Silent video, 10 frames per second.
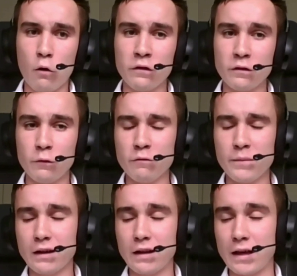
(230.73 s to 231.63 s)
With
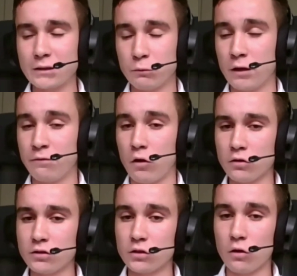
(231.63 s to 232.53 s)
my class, we have
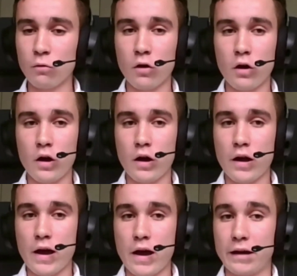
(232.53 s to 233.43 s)
also
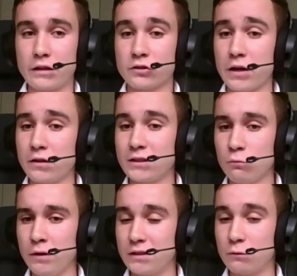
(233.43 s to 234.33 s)
shared
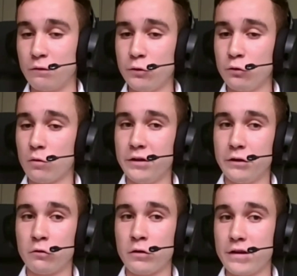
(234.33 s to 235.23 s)
sweets with newcoming
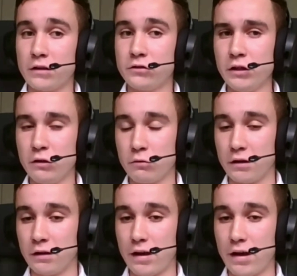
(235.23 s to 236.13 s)
Ukrainian
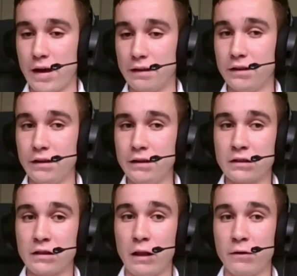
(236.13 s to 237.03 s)
children at the
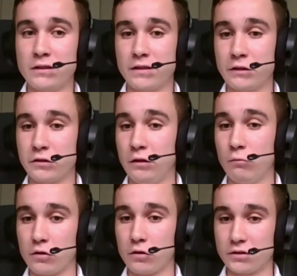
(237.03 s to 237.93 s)
East Railway Station
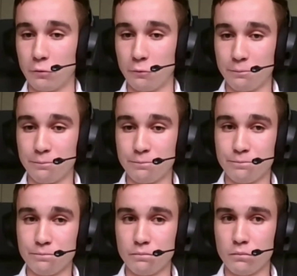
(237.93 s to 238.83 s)
in Warsaw.
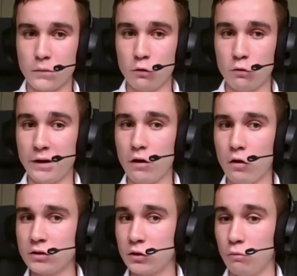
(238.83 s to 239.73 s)
You may
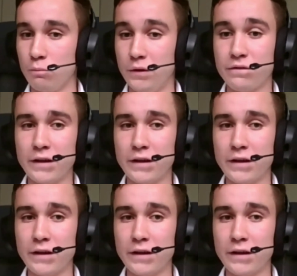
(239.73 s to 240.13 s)
also be